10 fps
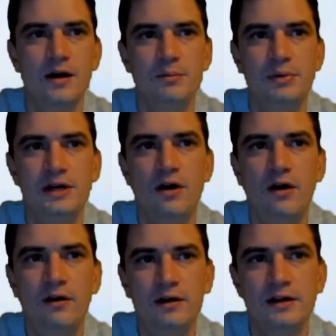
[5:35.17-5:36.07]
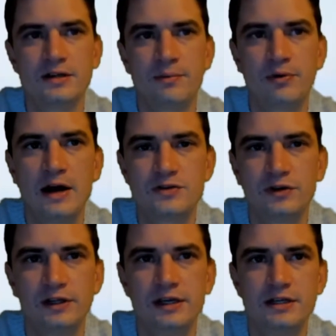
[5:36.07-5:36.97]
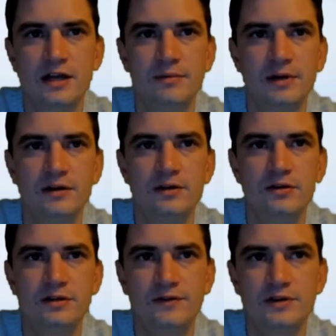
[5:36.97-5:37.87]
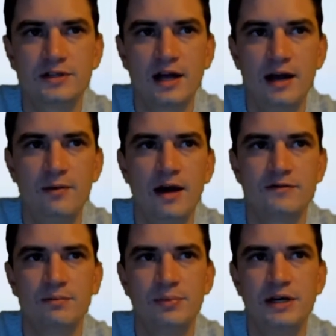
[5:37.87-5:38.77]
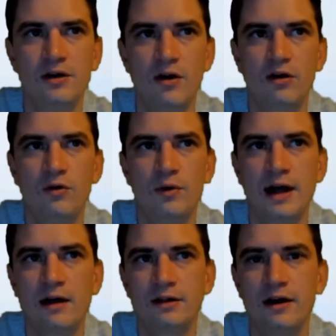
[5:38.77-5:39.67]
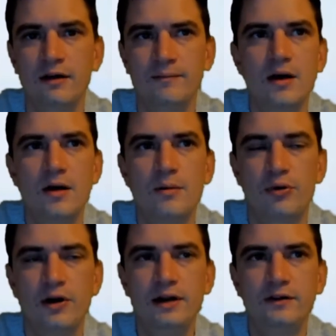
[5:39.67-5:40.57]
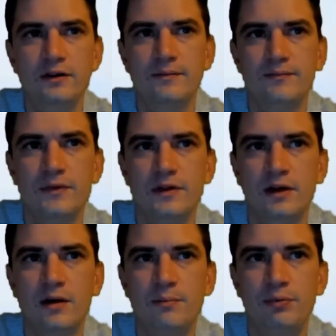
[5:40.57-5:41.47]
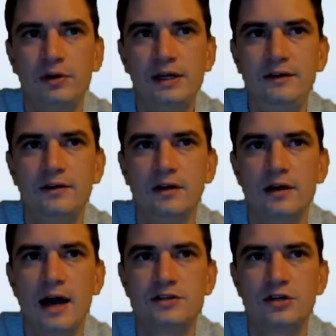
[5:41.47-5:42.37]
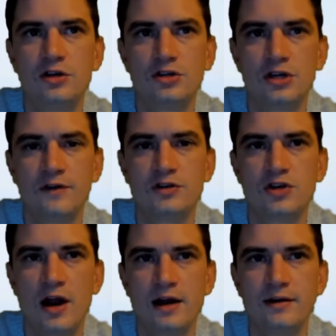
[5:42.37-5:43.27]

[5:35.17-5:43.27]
PR is a press release. That'd be a news if you say, hey, we have some PR going out there. Print, the complete execution of a trade.